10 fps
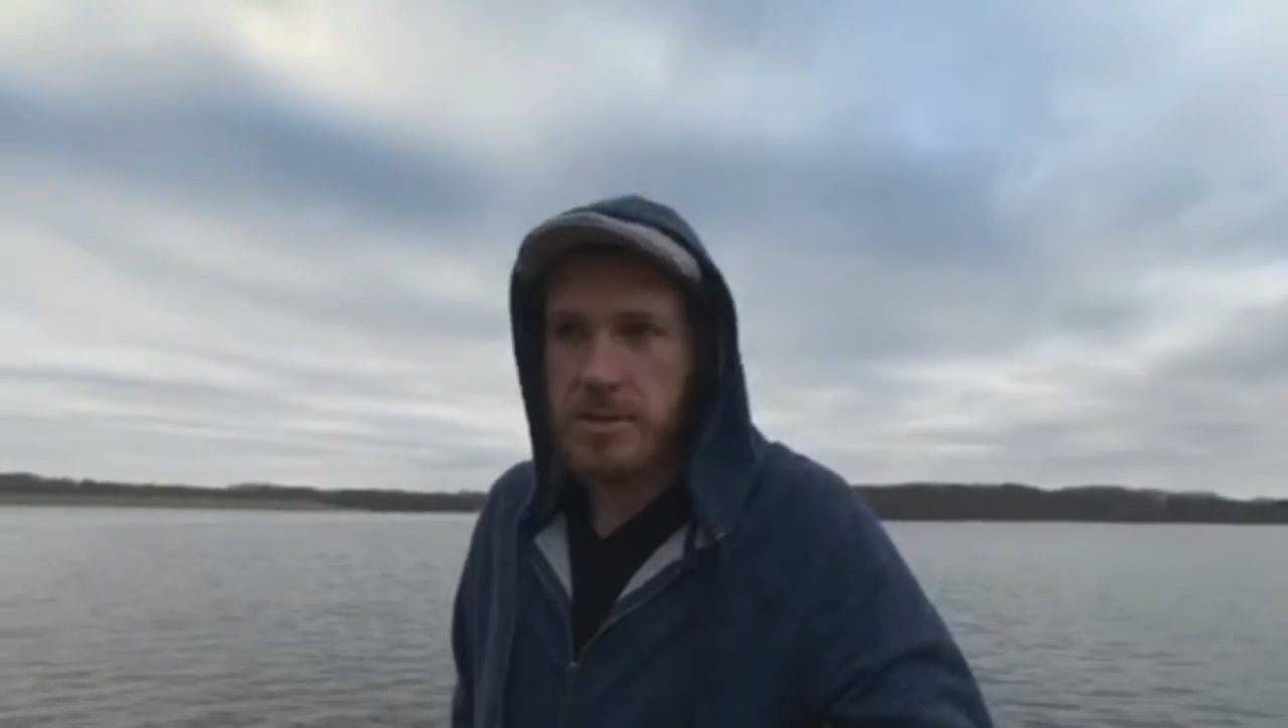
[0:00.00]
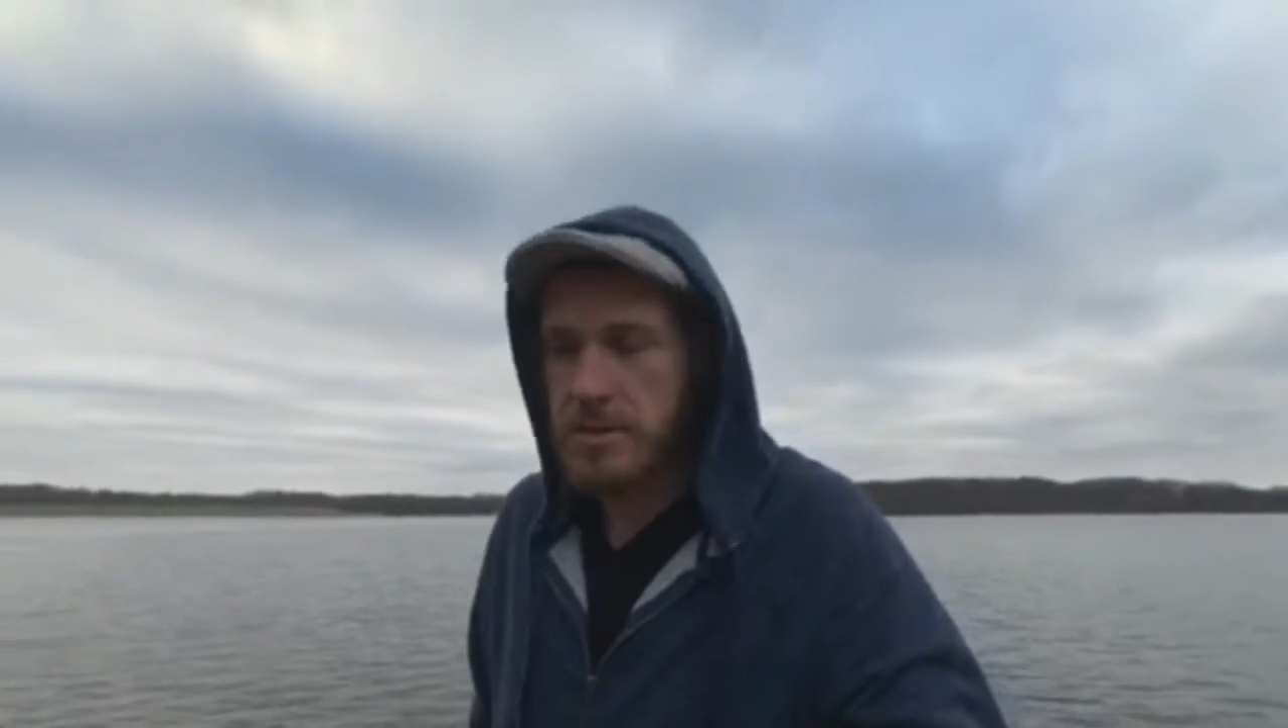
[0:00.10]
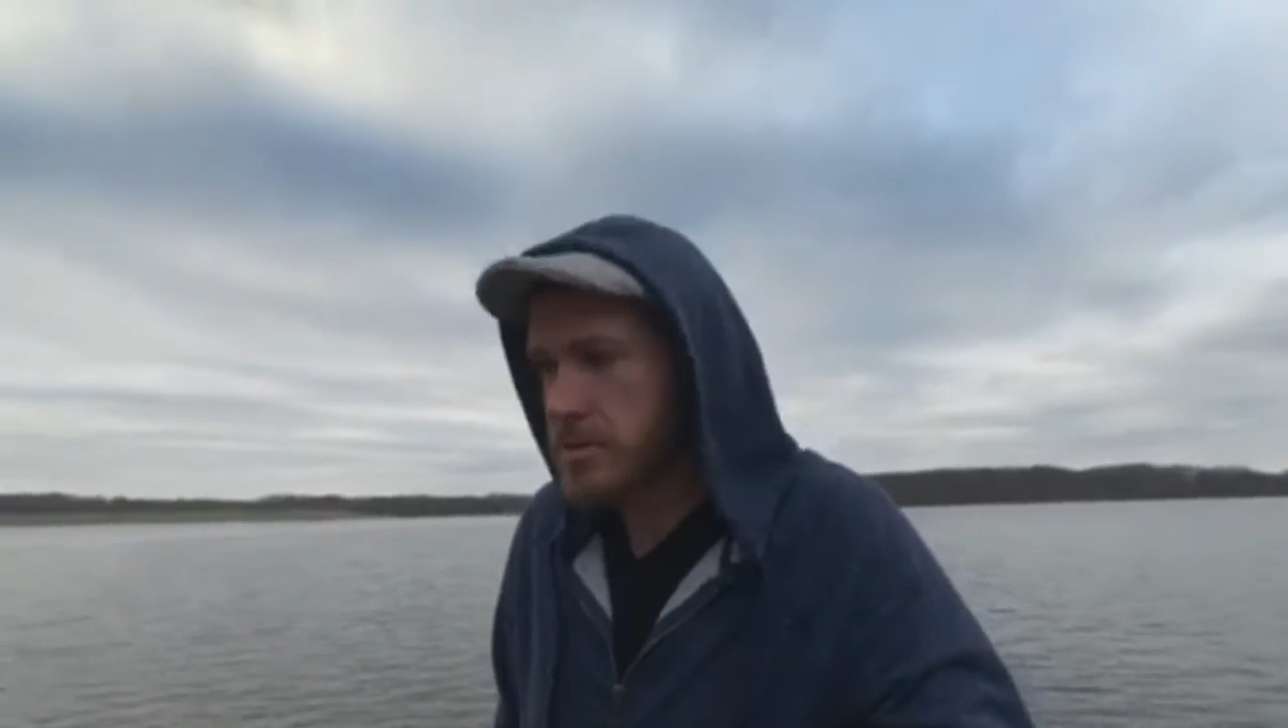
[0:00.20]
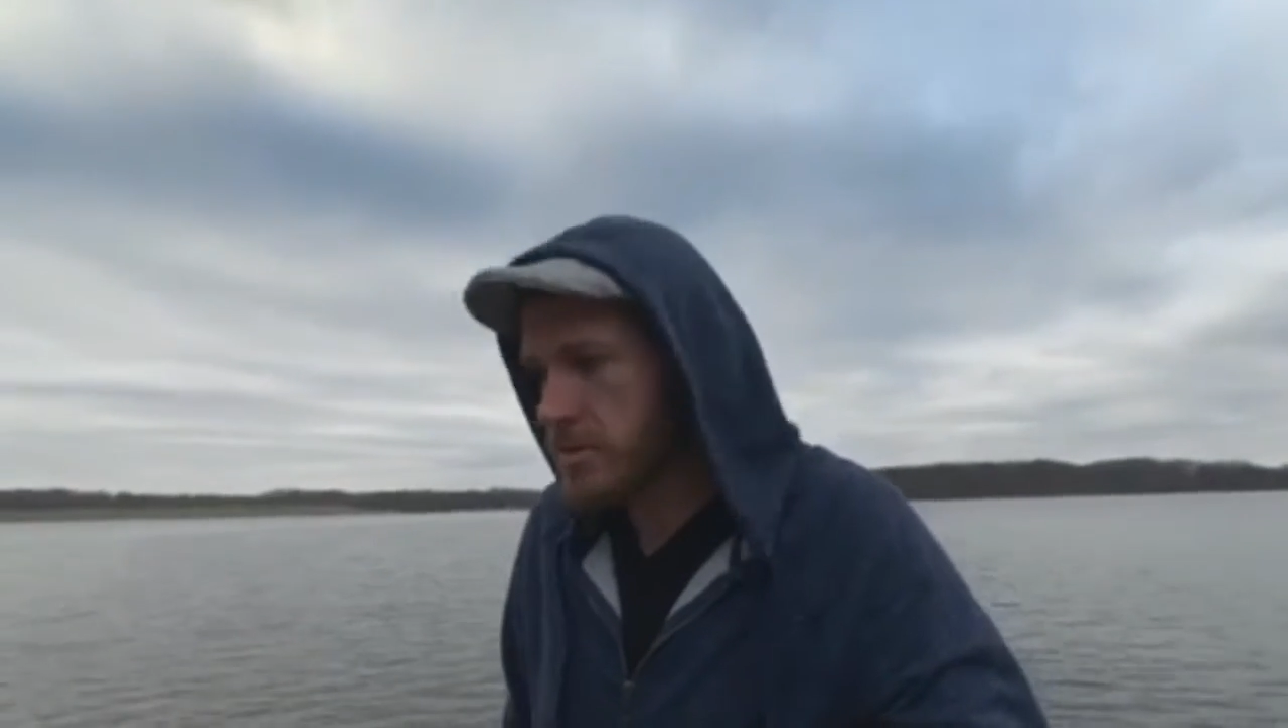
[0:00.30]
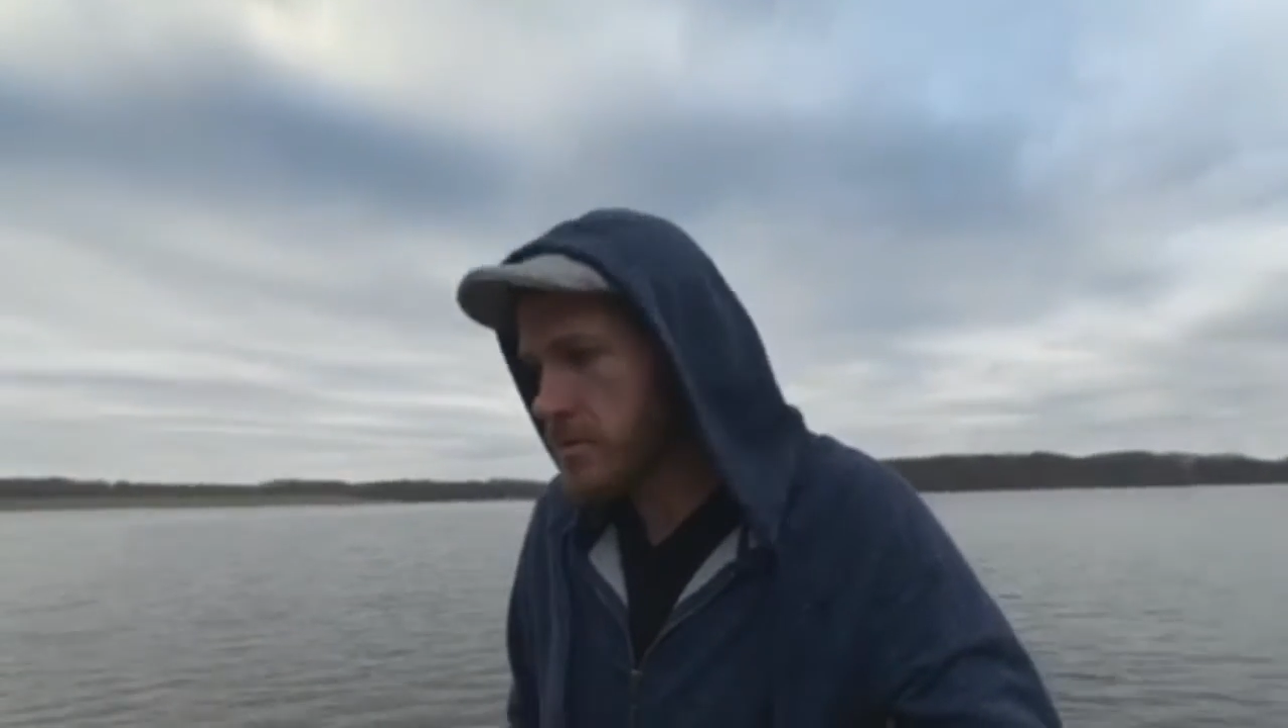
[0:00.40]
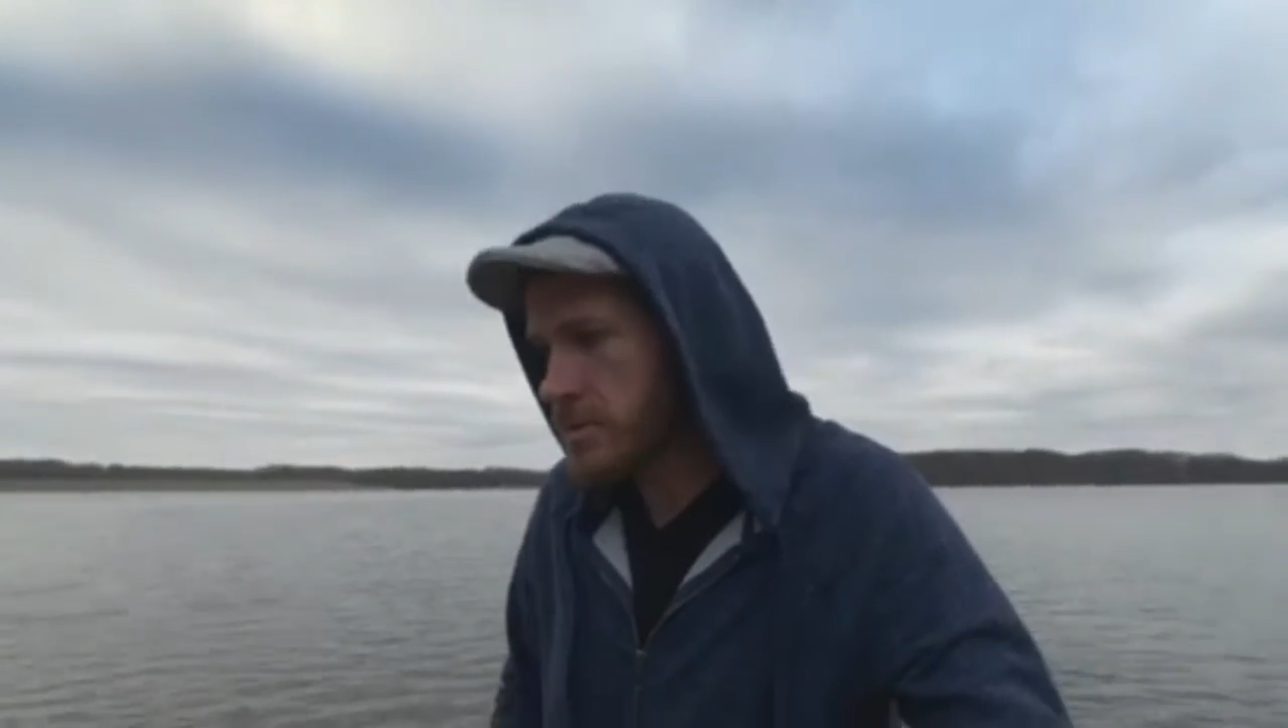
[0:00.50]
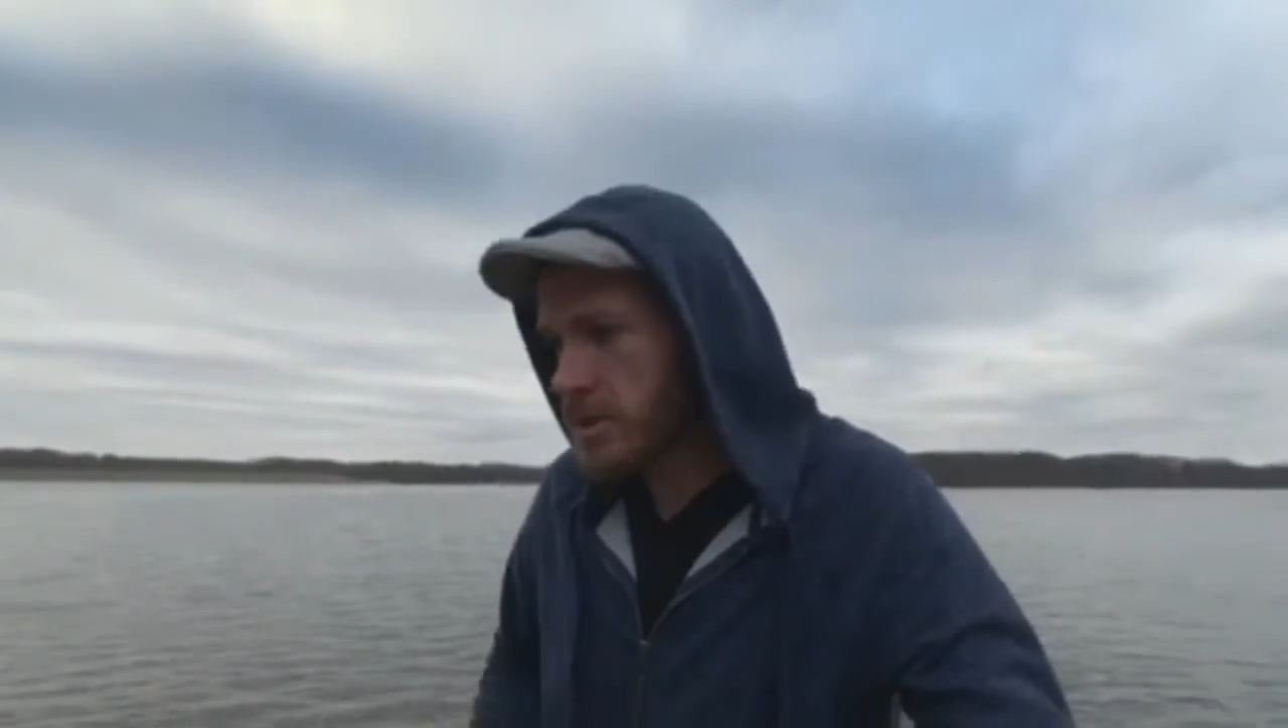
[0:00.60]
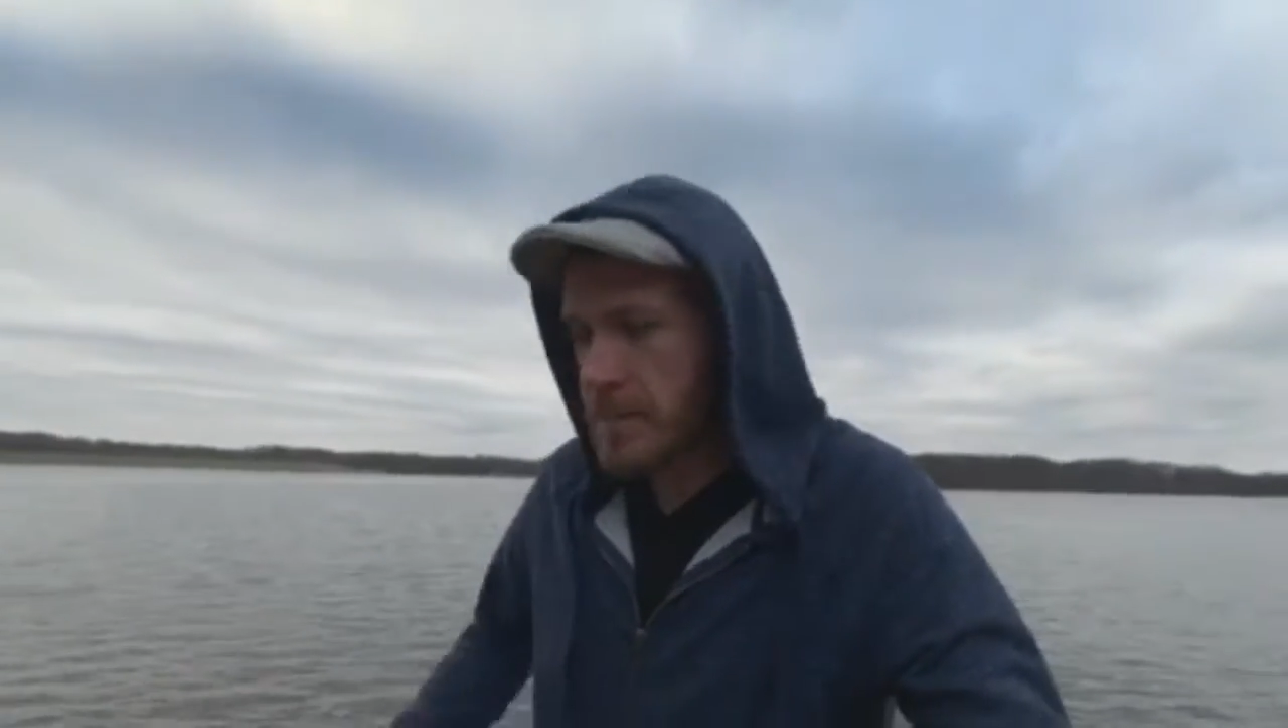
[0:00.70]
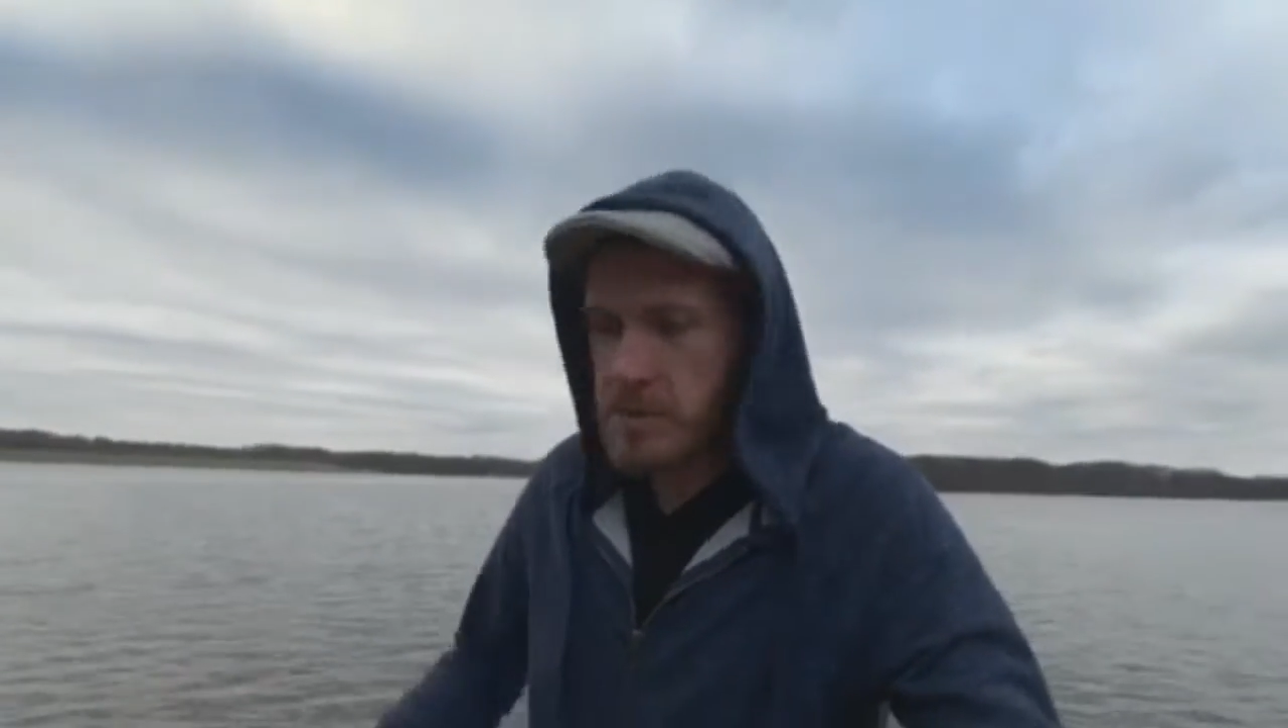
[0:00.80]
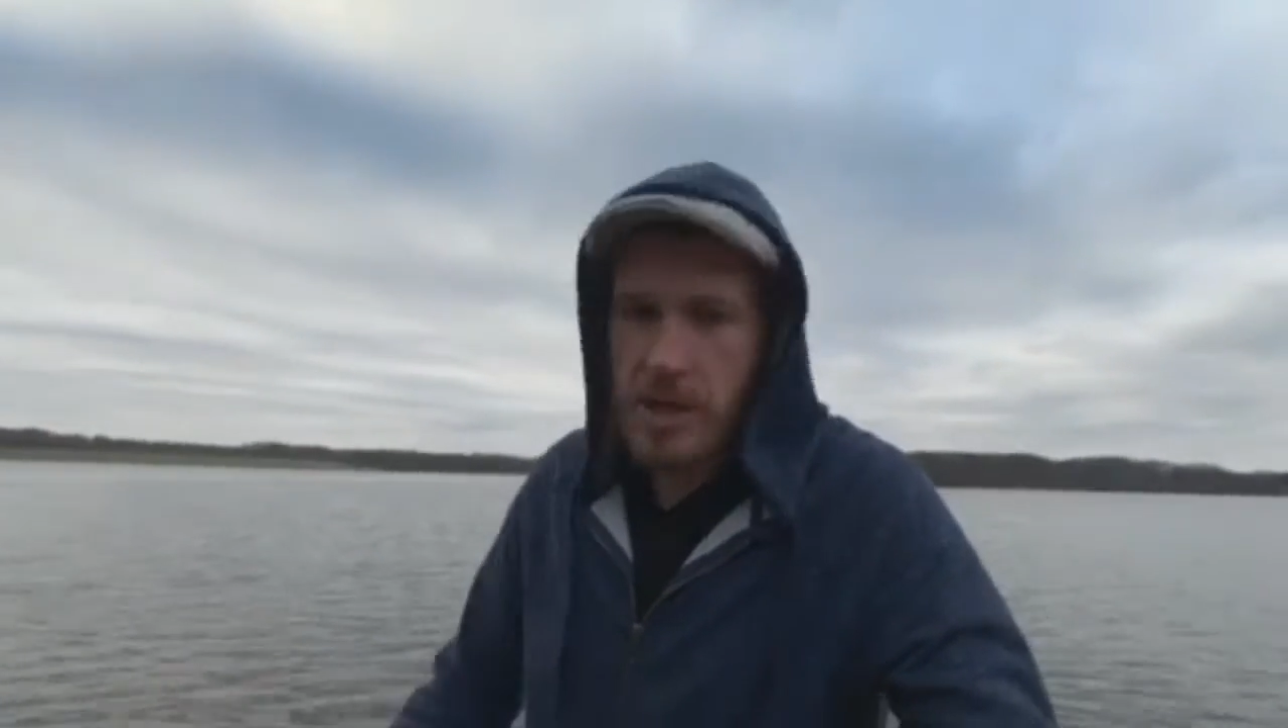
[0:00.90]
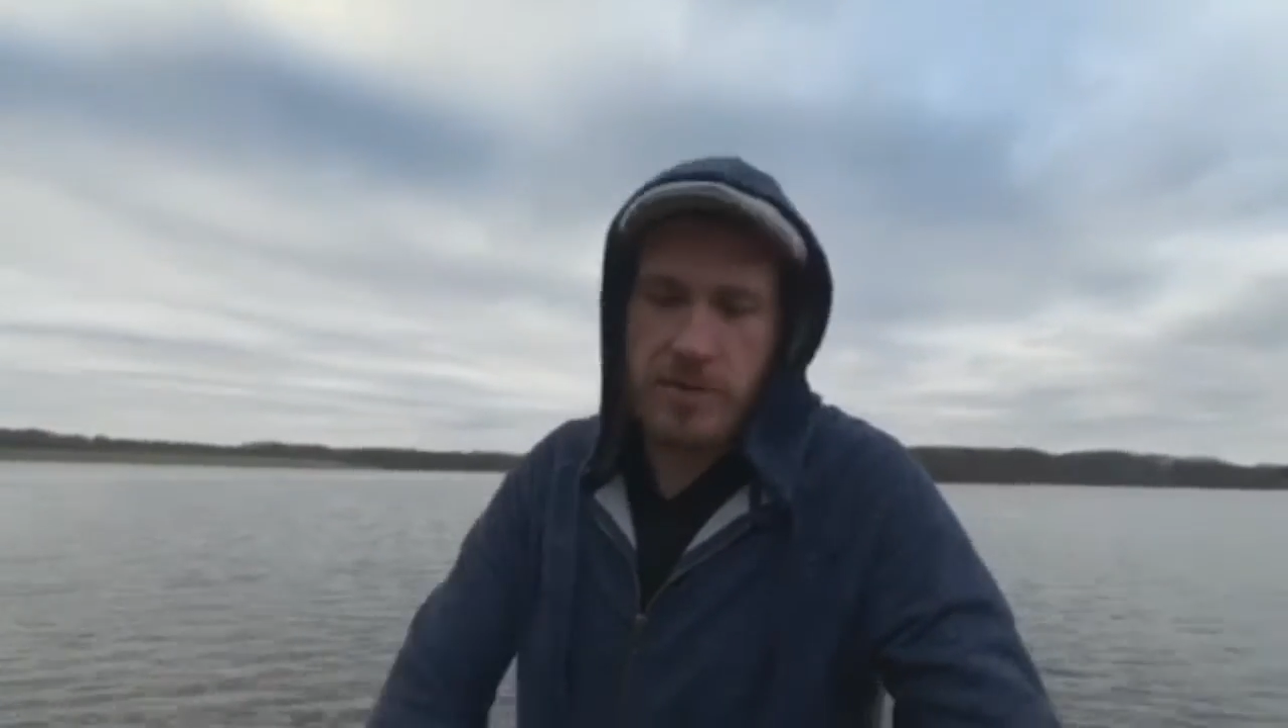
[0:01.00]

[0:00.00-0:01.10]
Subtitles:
and this dude that chops off